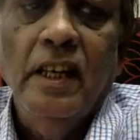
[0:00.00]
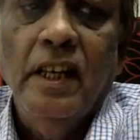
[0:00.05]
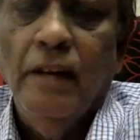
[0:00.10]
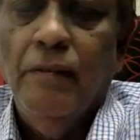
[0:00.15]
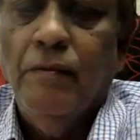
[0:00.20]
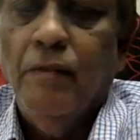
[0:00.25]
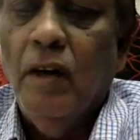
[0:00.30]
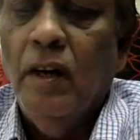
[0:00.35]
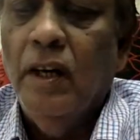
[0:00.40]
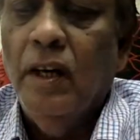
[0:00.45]

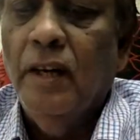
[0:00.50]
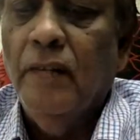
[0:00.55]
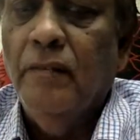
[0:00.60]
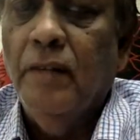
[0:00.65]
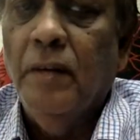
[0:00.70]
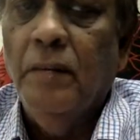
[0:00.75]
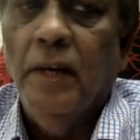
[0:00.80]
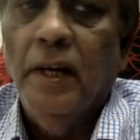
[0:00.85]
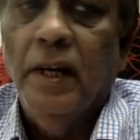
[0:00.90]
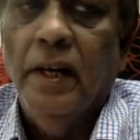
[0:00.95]
if all of
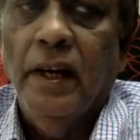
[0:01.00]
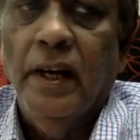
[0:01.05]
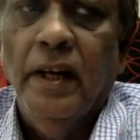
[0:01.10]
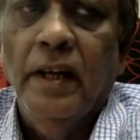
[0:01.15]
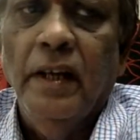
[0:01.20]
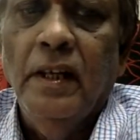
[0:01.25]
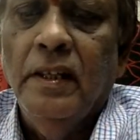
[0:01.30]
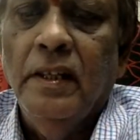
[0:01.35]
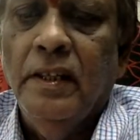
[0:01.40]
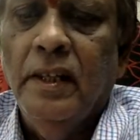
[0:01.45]
them
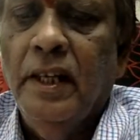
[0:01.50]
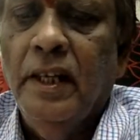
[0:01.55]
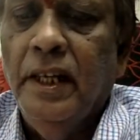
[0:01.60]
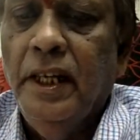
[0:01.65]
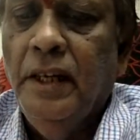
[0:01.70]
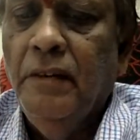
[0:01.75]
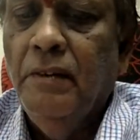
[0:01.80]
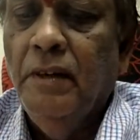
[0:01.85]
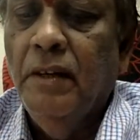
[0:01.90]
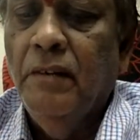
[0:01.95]
agree that
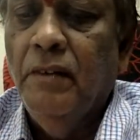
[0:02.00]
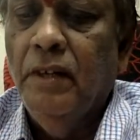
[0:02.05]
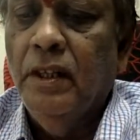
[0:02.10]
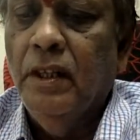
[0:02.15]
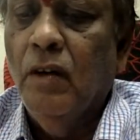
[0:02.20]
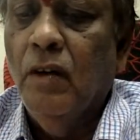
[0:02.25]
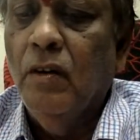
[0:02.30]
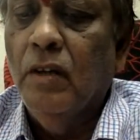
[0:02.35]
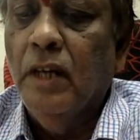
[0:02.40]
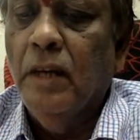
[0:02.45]
even
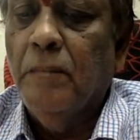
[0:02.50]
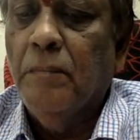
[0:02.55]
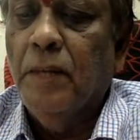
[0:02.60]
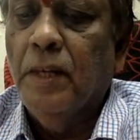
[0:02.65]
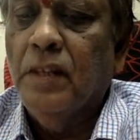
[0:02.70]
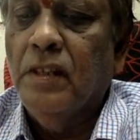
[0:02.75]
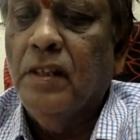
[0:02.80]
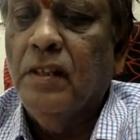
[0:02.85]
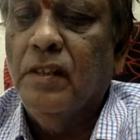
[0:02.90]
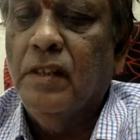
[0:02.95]
without that person